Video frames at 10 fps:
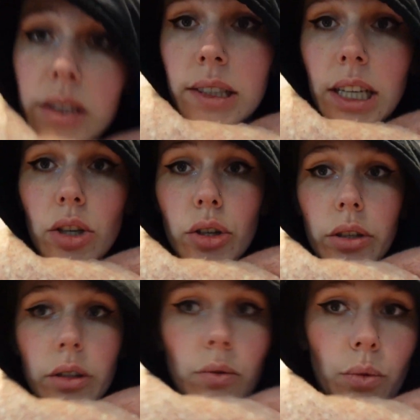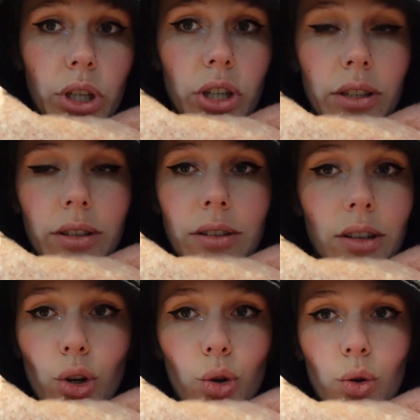station which is
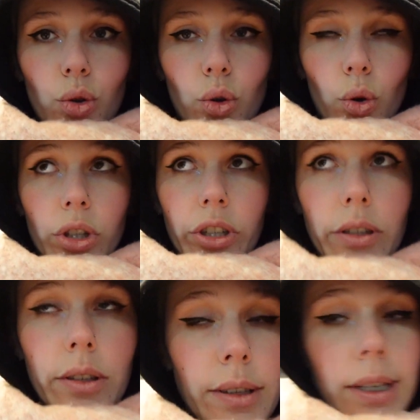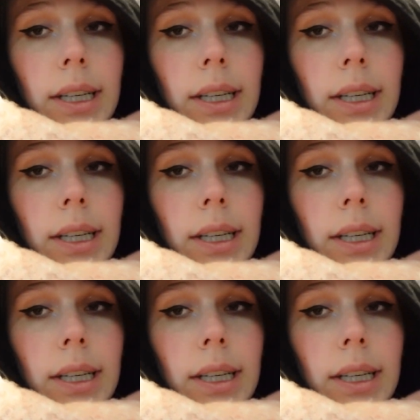gorgeous